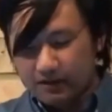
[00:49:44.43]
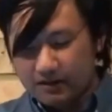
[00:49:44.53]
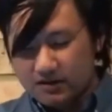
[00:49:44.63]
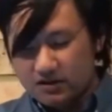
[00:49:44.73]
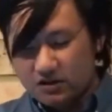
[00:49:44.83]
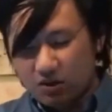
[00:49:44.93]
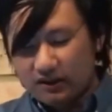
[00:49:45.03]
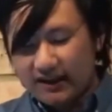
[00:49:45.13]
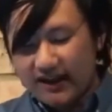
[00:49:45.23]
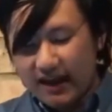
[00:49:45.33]
So the
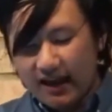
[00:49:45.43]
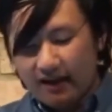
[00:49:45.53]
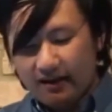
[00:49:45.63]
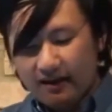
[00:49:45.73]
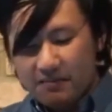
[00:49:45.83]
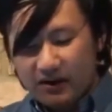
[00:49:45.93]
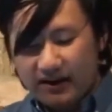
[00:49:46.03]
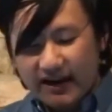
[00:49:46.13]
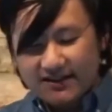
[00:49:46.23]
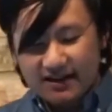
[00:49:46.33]
king,
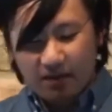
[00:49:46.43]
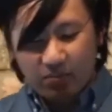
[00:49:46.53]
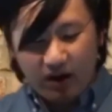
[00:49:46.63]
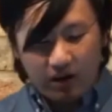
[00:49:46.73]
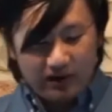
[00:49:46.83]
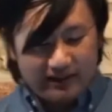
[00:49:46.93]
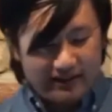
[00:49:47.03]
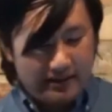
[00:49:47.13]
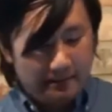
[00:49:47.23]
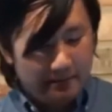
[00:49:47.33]
Melchizedek, brought with
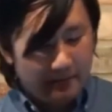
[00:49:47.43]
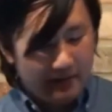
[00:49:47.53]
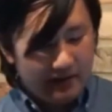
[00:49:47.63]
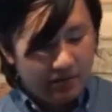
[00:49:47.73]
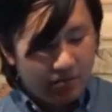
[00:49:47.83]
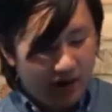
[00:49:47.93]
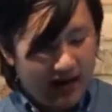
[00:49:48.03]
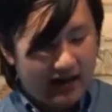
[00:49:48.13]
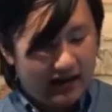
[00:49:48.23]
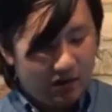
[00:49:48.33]
him
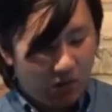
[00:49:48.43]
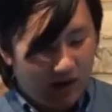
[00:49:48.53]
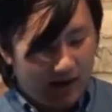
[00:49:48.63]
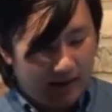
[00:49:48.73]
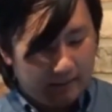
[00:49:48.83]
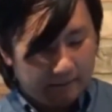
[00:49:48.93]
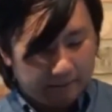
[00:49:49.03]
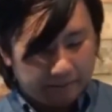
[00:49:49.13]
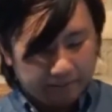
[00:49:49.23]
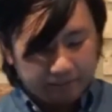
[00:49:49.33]
bread and wine.
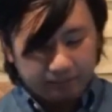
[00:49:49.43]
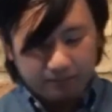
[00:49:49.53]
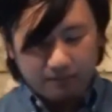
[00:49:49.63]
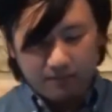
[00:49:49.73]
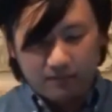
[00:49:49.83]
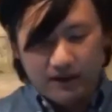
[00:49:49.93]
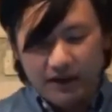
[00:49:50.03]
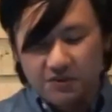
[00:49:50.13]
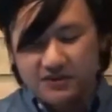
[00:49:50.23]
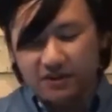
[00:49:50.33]
He
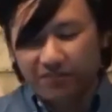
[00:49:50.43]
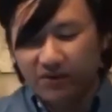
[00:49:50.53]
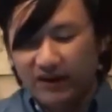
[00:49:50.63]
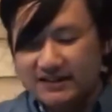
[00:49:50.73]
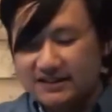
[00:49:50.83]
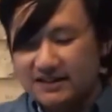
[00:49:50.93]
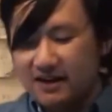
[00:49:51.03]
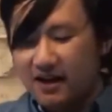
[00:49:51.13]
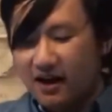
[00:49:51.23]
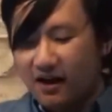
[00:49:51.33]
was a priest
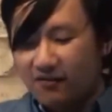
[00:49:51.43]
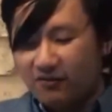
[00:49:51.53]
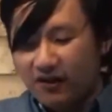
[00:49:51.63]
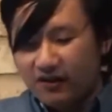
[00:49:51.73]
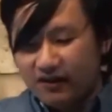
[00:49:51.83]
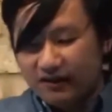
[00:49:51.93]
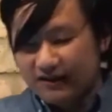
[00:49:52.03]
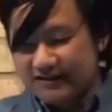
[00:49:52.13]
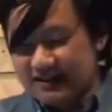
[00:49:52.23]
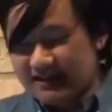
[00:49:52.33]
of,
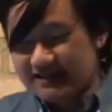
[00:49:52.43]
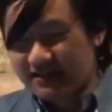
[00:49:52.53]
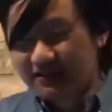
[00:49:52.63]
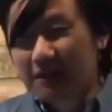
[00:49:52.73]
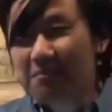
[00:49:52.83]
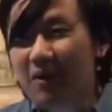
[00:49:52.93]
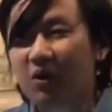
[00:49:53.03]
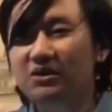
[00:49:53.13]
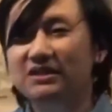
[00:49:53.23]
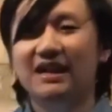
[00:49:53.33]
it says here, the
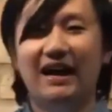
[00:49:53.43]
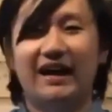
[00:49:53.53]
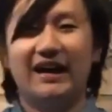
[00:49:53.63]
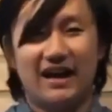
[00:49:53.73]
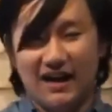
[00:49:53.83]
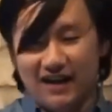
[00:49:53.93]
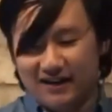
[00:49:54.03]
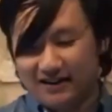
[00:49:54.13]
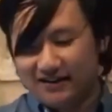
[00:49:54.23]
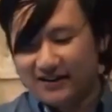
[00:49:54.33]
Most High God.
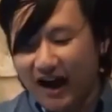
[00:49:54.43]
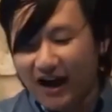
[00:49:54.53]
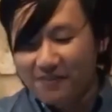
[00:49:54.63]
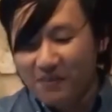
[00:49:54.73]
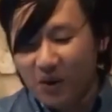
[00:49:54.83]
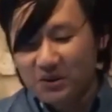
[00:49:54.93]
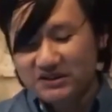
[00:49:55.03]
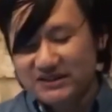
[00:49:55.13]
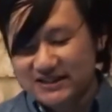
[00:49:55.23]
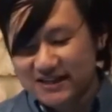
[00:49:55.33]
God
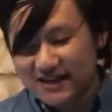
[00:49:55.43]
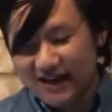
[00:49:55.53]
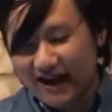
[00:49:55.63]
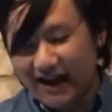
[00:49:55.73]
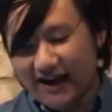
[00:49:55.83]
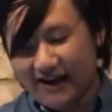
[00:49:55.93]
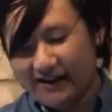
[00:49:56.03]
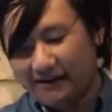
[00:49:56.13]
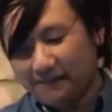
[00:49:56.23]
Most High.